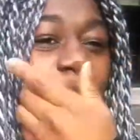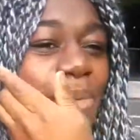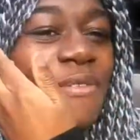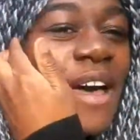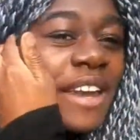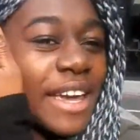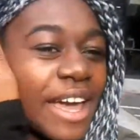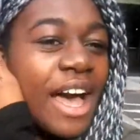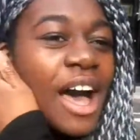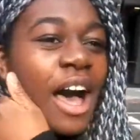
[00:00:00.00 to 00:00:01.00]
I preferred
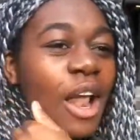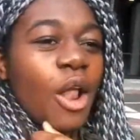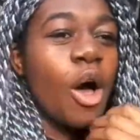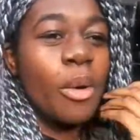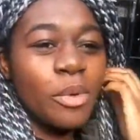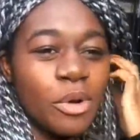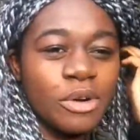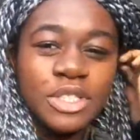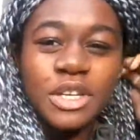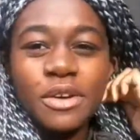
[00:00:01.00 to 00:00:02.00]
it a lot
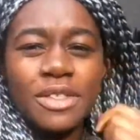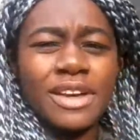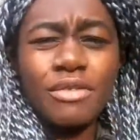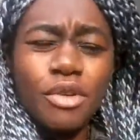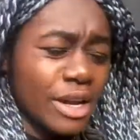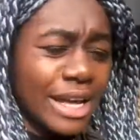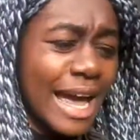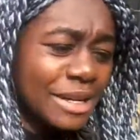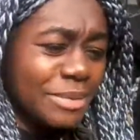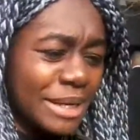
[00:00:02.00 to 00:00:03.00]
more to the Royal
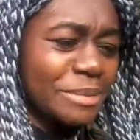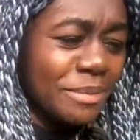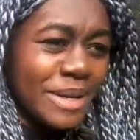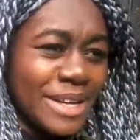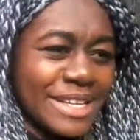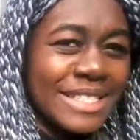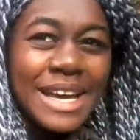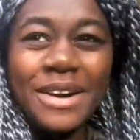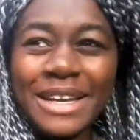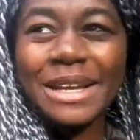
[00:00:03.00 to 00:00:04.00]
Academy because
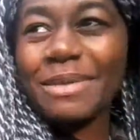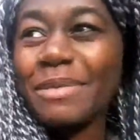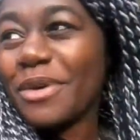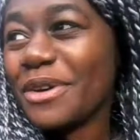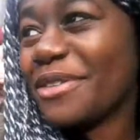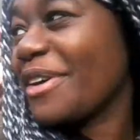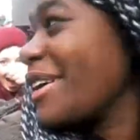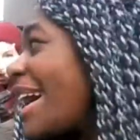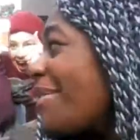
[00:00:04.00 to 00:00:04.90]
I got a little bit bored of the Royal